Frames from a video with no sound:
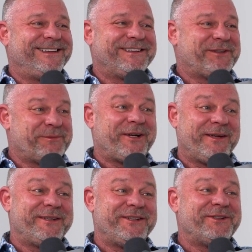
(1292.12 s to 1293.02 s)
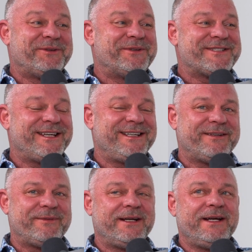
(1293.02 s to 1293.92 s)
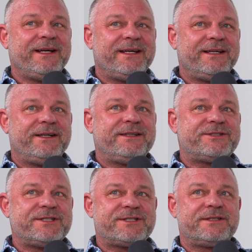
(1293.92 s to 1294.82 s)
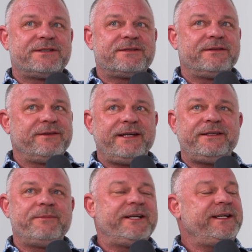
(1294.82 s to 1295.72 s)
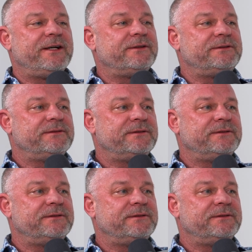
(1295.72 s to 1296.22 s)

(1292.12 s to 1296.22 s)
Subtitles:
They're probably the only ones getting it. But, you know, it's just let the money go